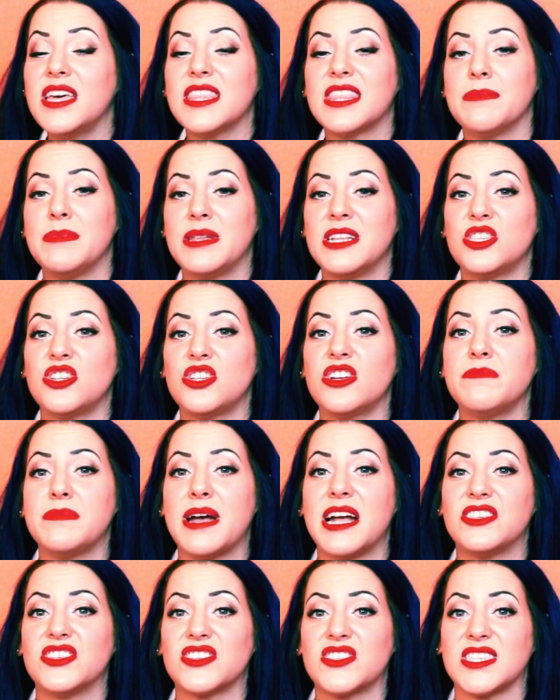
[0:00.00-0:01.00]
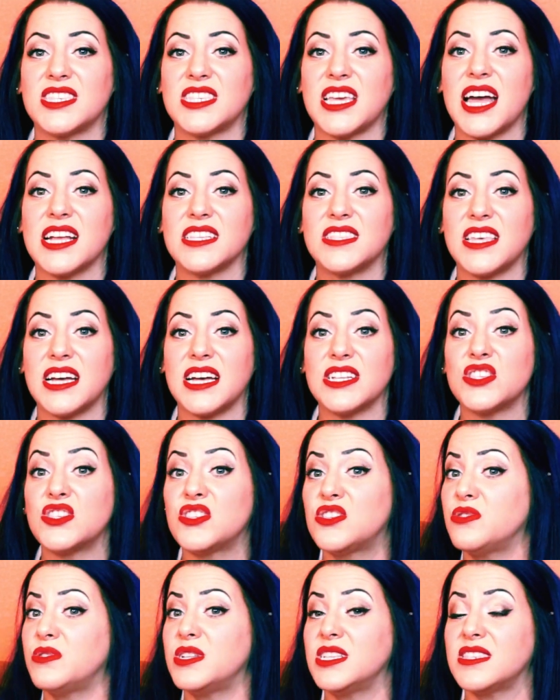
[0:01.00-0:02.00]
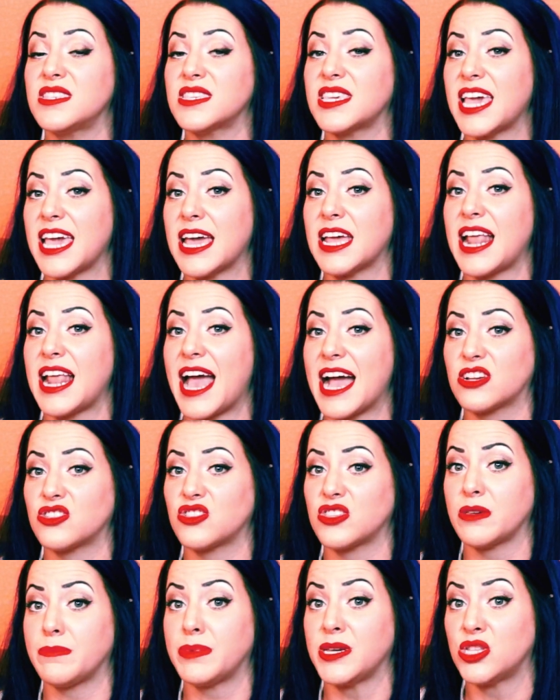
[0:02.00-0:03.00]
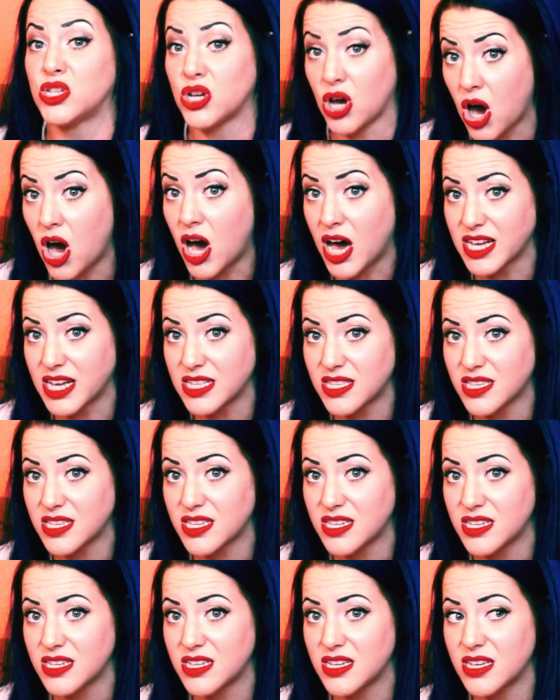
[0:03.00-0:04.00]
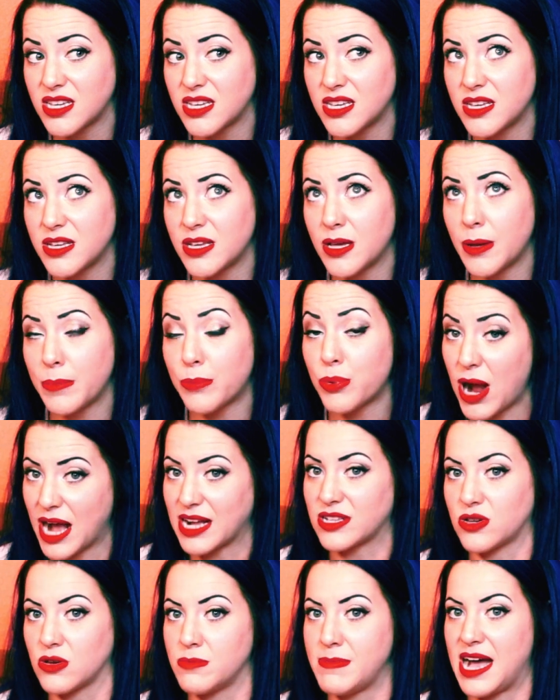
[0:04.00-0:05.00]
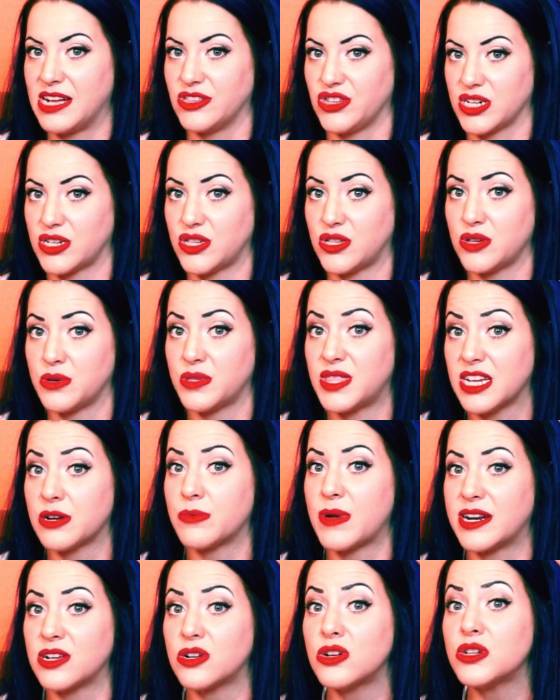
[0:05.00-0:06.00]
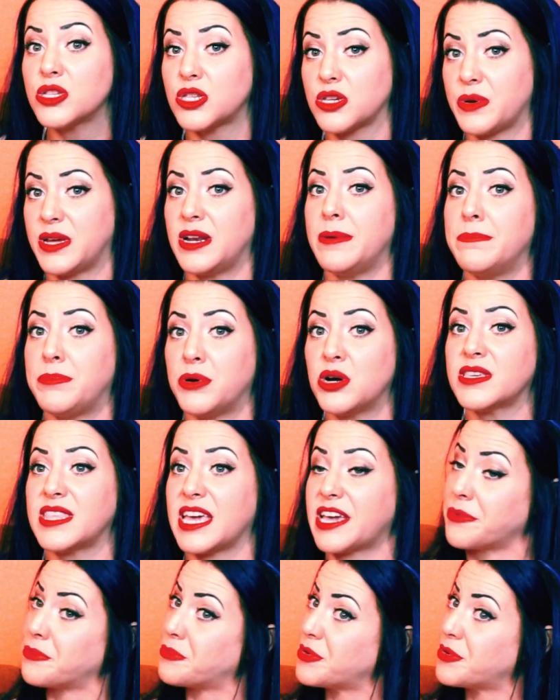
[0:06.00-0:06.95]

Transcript: the Minister of Magic decides that students can't actually be taught practical magic. So theoretical, so in a book they can